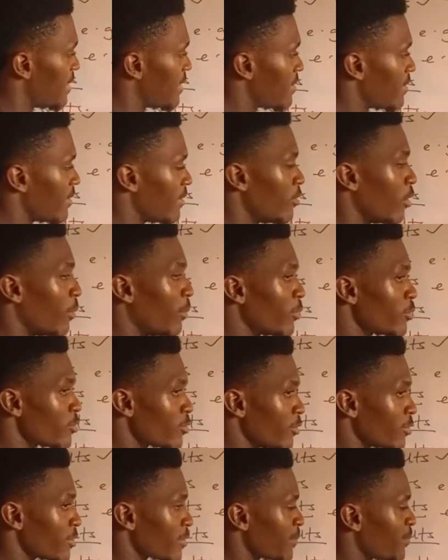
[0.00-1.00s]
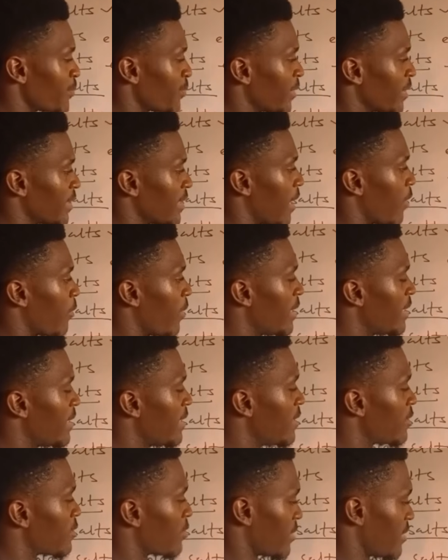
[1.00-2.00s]
This is a double salt. Now, when
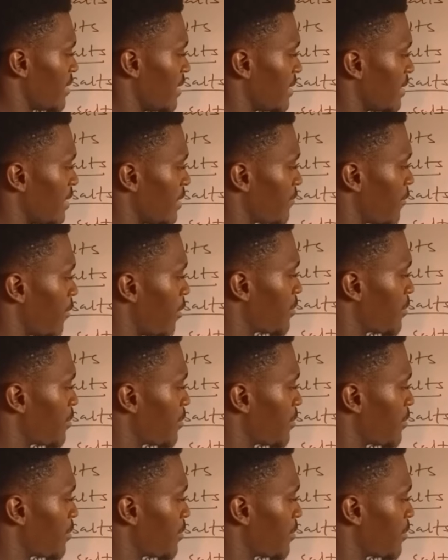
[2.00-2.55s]
it dissociates, it